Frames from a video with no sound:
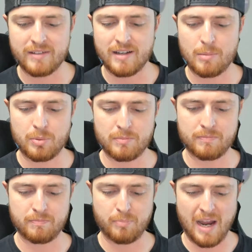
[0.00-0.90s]
up
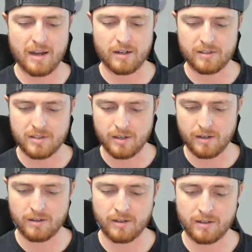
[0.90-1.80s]
and battered,
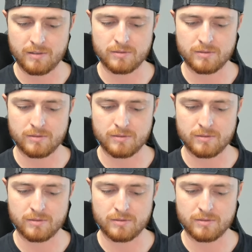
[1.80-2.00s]
so I'm